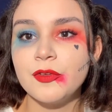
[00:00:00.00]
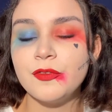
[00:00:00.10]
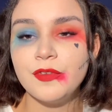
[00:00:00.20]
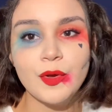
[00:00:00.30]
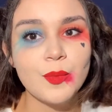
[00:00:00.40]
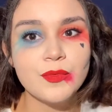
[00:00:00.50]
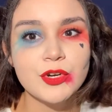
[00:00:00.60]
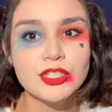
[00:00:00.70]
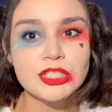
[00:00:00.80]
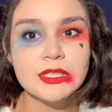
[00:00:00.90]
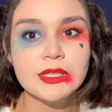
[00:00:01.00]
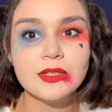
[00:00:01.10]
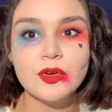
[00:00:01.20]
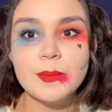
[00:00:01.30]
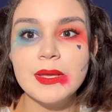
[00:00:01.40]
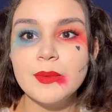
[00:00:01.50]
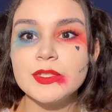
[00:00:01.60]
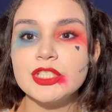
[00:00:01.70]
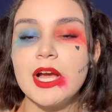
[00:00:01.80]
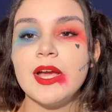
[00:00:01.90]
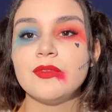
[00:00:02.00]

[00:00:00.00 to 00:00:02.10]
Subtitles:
film version a little bit, which I